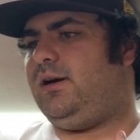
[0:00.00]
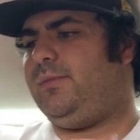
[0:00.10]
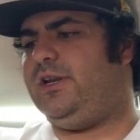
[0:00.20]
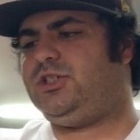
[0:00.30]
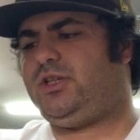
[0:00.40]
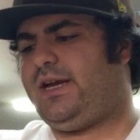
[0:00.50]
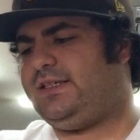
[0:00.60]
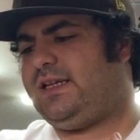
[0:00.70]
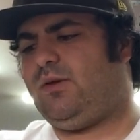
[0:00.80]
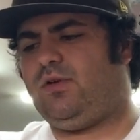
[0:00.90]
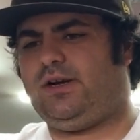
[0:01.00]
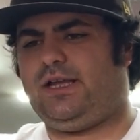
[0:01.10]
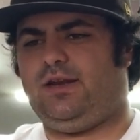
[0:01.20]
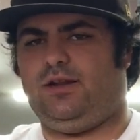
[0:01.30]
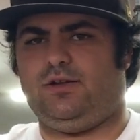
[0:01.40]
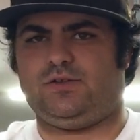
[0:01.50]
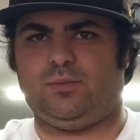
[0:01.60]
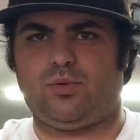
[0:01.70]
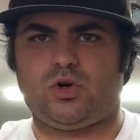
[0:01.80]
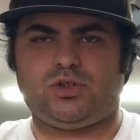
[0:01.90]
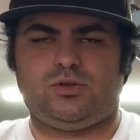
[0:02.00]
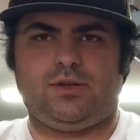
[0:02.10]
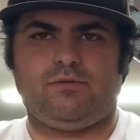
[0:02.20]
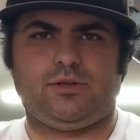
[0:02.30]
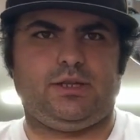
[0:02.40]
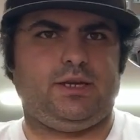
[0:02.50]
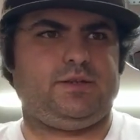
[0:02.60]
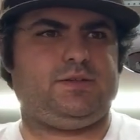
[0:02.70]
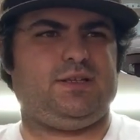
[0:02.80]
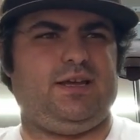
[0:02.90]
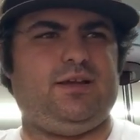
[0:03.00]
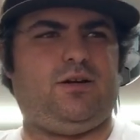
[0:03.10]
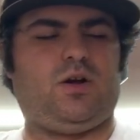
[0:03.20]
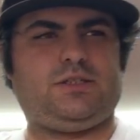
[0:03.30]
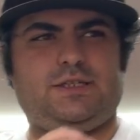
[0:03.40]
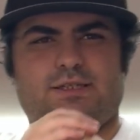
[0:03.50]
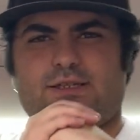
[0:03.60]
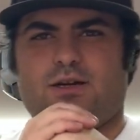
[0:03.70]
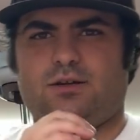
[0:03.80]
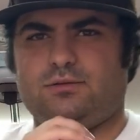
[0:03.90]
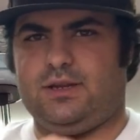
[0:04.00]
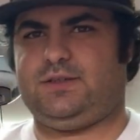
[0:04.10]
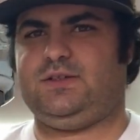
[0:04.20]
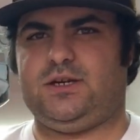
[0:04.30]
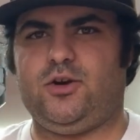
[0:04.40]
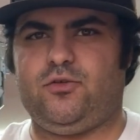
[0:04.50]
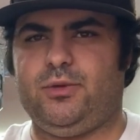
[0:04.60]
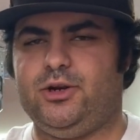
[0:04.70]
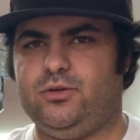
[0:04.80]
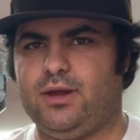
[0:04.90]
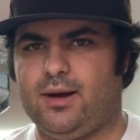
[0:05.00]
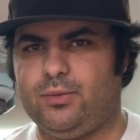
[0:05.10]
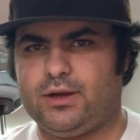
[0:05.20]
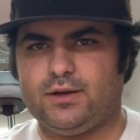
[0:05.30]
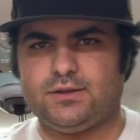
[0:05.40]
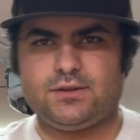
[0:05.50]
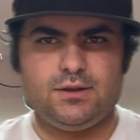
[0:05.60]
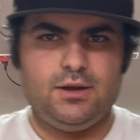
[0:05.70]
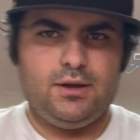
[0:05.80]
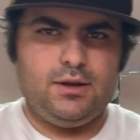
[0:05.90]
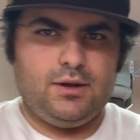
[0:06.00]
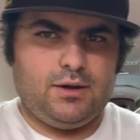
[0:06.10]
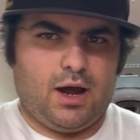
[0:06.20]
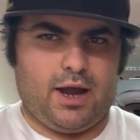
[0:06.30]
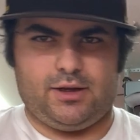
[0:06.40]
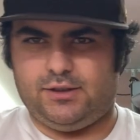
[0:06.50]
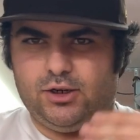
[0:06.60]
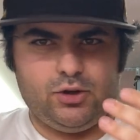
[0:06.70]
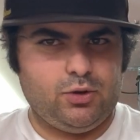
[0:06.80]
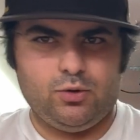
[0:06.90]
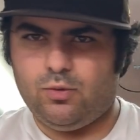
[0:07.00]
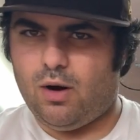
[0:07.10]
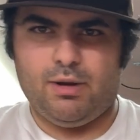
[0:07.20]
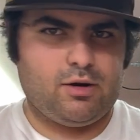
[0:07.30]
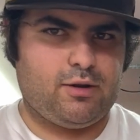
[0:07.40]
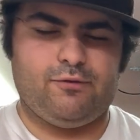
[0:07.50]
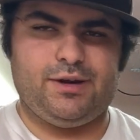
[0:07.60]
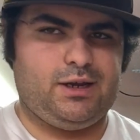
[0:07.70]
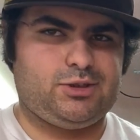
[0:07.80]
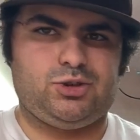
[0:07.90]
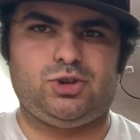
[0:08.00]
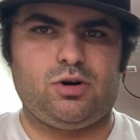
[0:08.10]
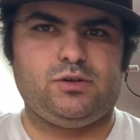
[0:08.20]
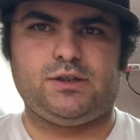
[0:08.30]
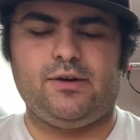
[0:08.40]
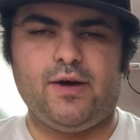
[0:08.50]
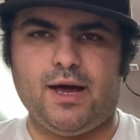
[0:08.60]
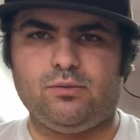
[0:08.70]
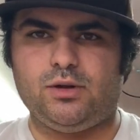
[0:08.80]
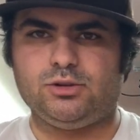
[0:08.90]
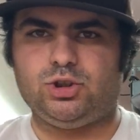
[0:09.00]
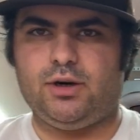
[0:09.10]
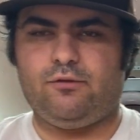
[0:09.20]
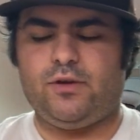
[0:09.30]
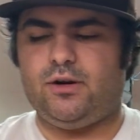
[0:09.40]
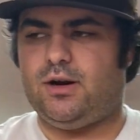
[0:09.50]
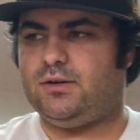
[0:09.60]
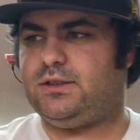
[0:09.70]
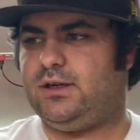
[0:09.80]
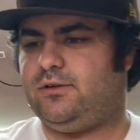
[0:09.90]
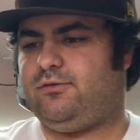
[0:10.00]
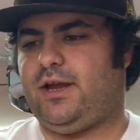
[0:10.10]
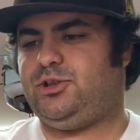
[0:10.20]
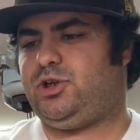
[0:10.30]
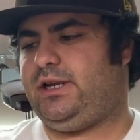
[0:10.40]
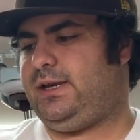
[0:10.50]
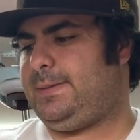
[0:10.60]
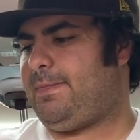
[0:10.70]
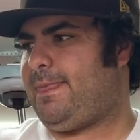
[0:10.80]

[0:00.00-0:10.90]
initially I said I wanted to get into some personal level things, and honestly it's not necessary for me to do that because I could tell you about all the financial struggles that I've had while trying to figure out flight training.